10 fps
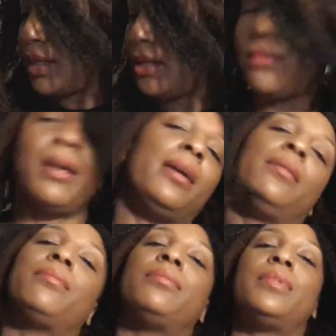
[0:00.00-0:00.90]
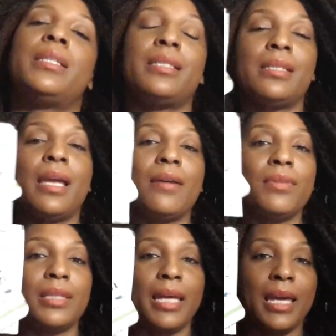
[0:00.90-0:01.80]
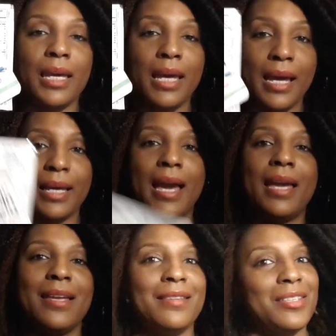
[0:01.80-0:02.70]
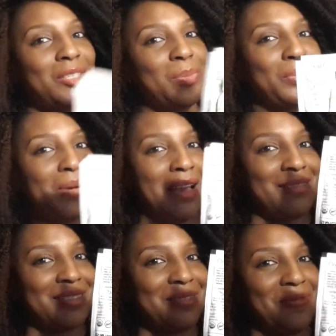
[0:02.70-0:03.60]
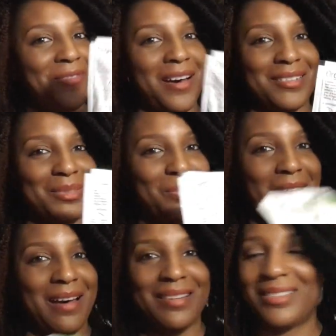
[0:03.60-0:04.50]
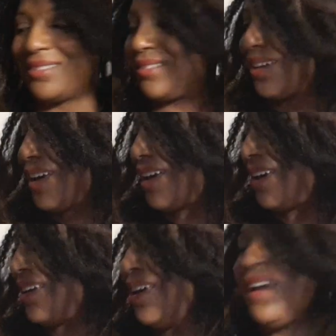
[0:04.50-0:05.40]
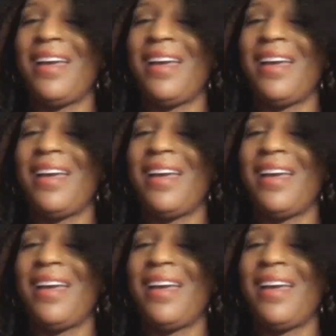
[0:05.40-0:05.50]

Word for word: anyway, this everything I got in the Sprouts box box, okay?